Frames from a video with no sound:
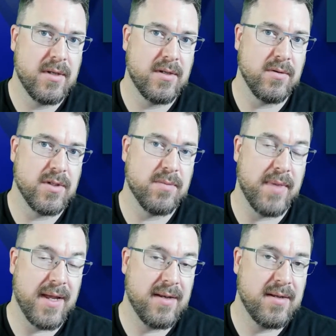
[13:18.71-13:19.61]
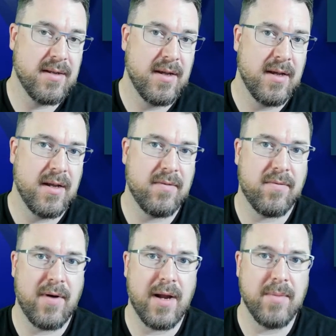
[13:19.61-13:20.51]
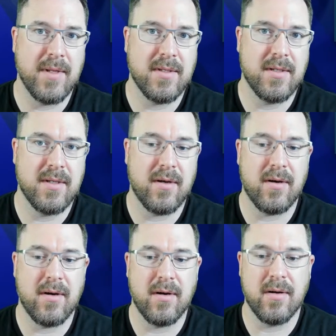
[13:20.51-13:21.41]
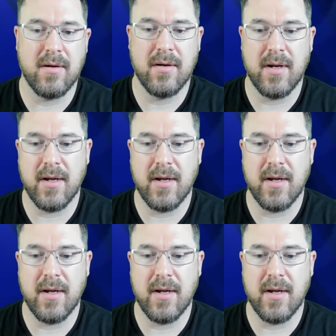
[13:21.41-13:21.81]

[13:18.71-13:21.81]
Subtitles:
to spend, and fragments are